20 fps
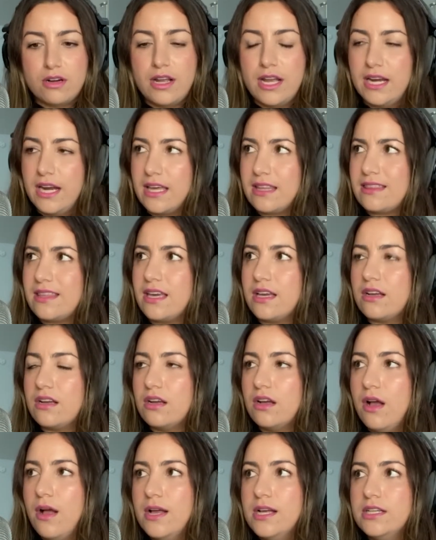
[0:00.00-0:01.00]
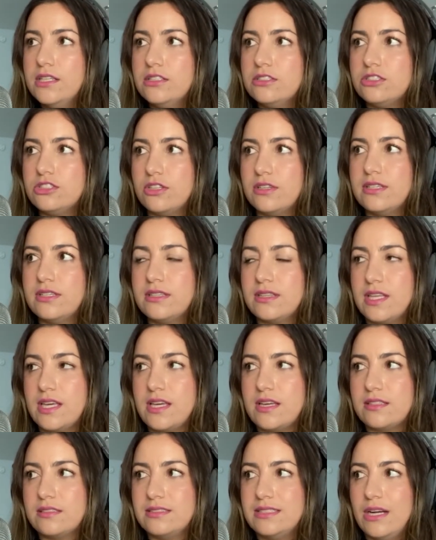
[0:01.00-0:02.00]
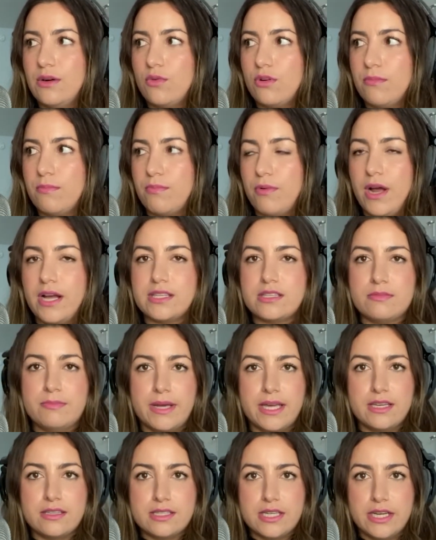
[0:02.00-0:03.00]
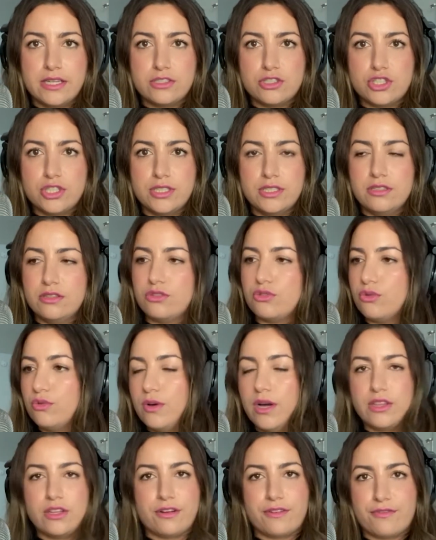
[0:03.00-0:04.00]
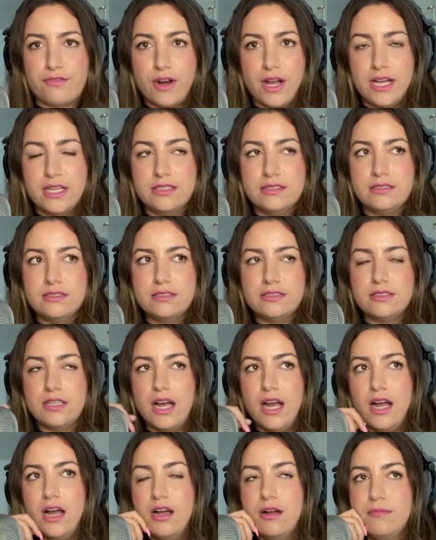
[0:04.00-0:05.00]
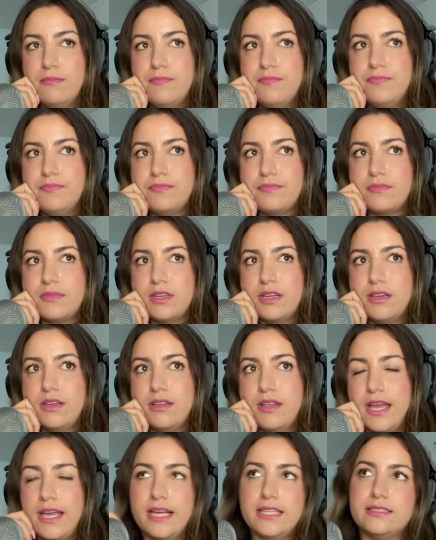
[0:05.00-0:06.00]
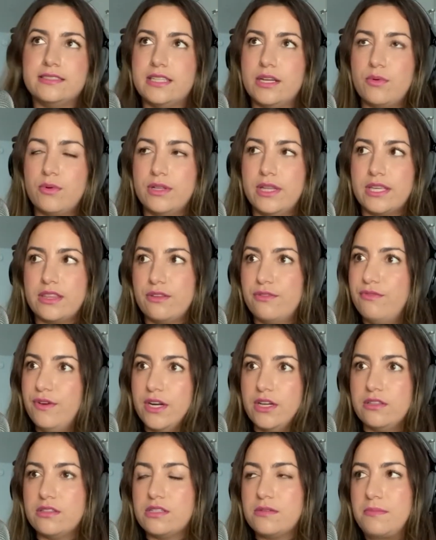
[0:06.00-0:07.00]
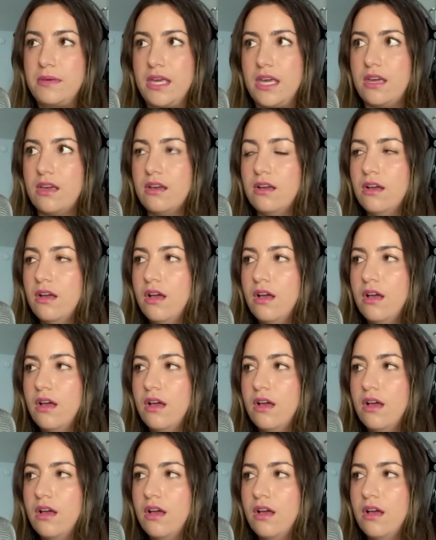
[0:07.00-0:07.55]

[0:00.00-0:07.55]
And I think certain things that were brought to my attention through other friends, I guess they were like the funnel to me.